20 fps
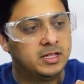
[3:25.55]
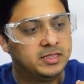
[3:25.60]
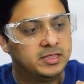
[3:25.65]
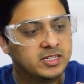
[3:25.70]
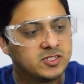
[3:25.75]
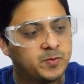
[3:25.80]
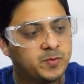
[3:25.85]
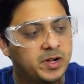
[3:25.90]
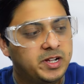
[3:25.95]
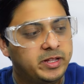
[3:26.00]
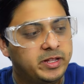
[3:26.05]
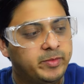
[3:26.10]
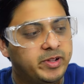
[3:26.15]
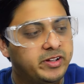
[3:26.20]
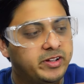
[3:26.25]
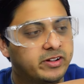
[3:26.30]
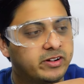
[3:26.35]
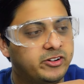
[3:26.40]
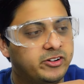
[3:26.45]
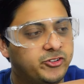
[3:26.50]
This
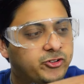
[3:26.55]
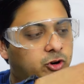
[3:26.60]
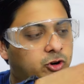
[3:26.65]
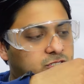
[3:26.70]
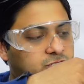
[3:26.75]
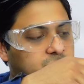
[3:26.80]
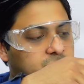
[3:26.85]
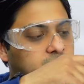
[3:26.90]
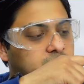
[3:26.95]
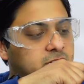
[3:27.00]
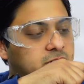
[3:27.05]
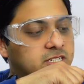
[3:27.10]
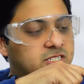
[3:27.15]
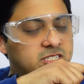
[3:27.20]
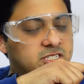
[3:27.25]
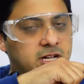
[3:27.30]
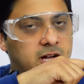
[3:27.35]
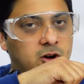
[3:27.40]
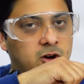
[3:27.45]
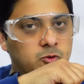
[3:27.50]
multimeter short
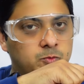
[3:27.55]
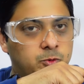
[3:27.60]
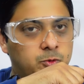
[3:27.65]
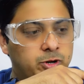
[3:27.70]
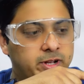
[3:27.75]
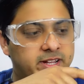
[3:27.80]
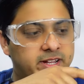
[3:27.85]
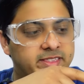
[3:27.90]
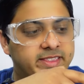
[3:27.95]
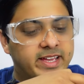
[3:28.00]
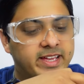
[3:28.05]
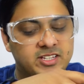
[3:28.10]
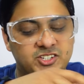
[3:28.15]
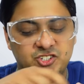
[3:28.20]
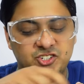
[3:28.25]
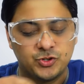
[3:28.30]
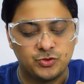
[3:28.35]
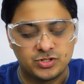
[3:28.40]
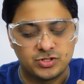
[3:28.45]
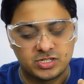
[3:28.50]
circuits the output and then
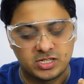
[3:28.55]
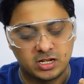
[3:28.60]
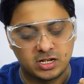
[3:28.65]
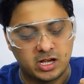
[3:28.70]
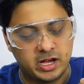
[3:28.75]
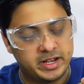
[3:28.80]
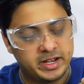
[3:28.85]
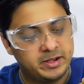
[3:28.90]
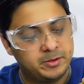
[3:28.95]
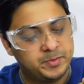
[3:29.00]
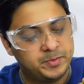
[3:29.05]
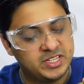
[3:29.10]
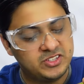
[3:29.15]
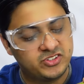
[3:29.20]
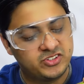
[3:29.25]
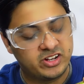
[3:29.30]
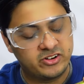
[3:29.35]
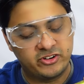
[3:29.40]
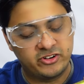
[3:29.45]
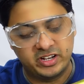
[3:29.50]
shows the current
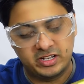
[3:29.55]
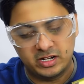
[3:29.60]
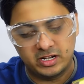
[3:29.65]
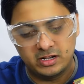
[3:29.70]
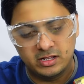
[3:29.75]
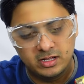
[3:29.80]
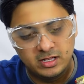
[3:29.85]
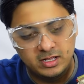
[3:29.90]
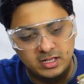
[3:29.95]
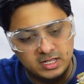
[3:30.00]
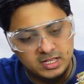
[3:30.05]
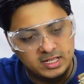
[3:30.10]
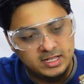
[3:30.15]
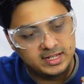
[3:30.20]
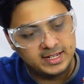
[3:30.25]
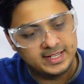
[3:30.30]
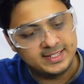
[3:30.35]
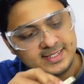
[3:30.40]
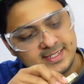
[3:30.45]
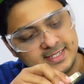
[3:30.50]
being generated.
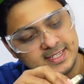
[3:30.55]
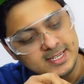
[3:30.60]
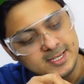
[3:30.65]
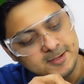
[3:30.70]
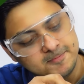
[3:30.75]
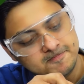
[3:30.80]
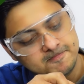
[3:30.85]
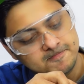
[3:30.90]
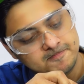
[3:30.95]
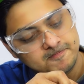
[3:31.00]
Let's see.